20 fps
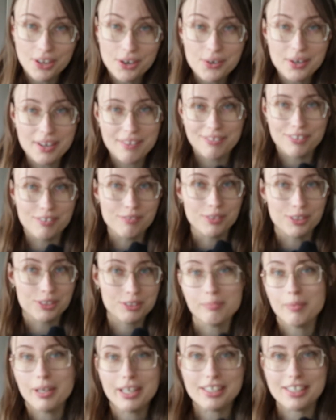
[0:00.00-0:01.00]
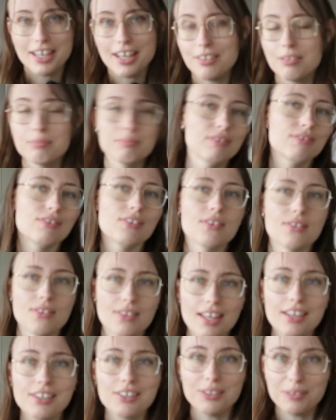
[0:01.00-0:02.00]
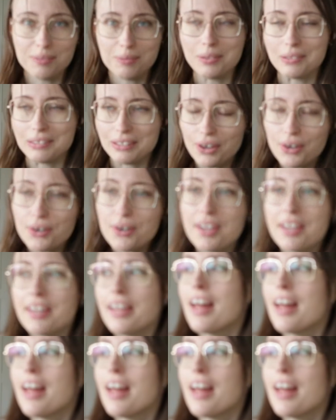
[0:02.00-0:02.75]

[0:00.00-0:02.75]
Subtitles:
if you watched my channel before, then you will know.